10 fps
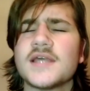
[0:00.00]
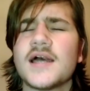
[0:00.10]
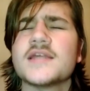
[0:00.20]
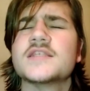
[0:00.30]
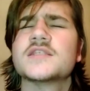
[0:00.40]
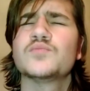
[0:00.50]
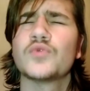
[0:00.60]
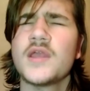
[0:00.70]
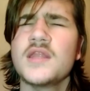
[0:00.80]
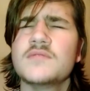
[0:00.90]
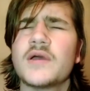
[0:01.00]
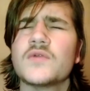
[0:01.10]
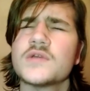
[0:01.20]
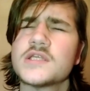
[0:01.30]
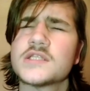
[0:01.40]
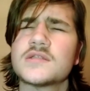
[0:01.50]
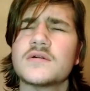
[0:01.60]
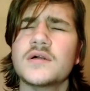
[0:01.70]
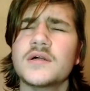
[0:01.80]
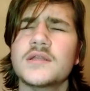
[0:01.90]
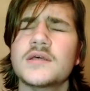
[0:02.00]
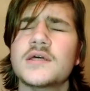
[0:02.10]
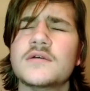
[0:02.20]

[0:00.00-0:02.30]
I sprained my wrist on